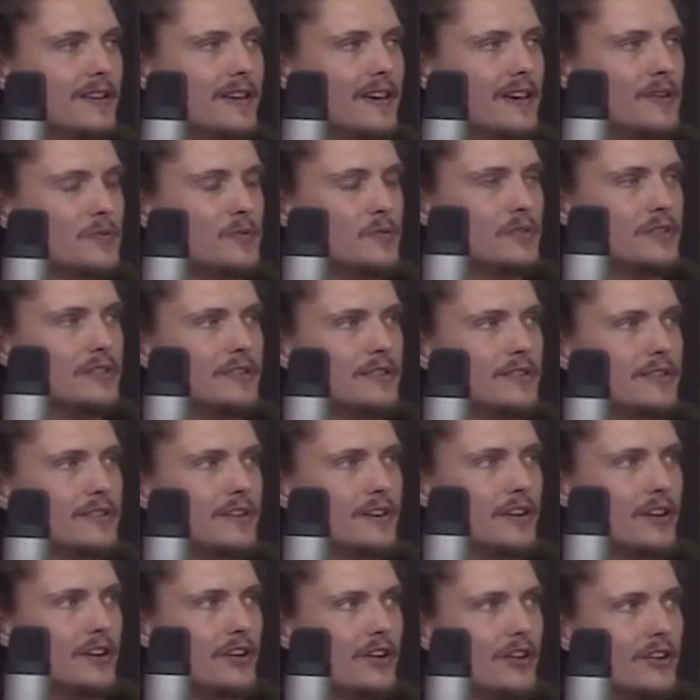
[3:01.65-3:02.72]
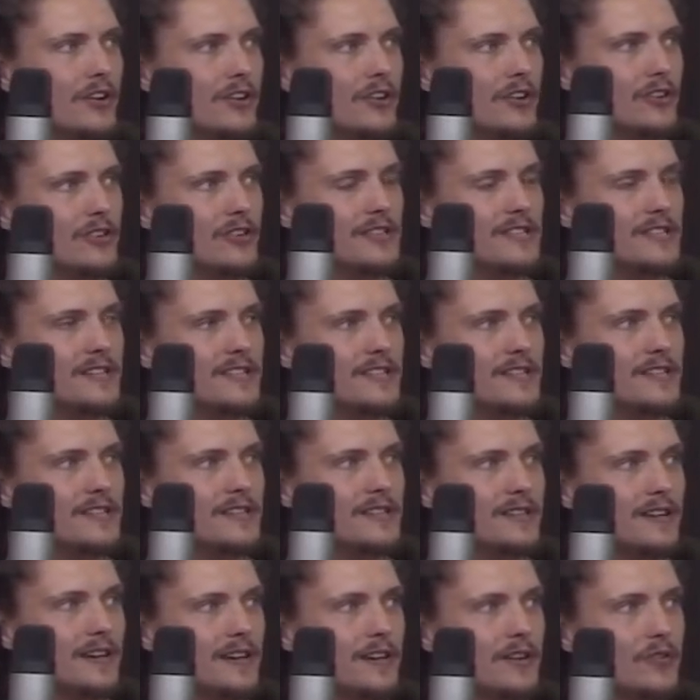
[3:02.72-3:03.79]
inward, because this is
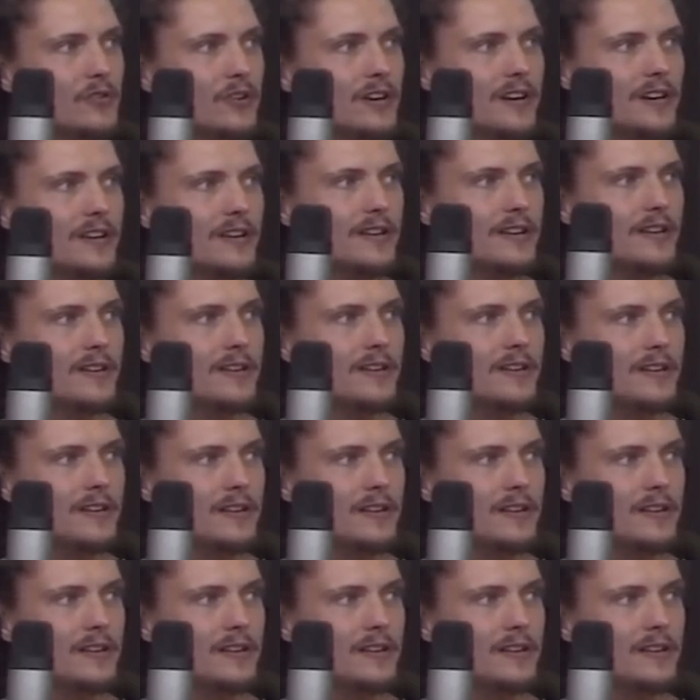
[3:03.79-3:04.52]
like really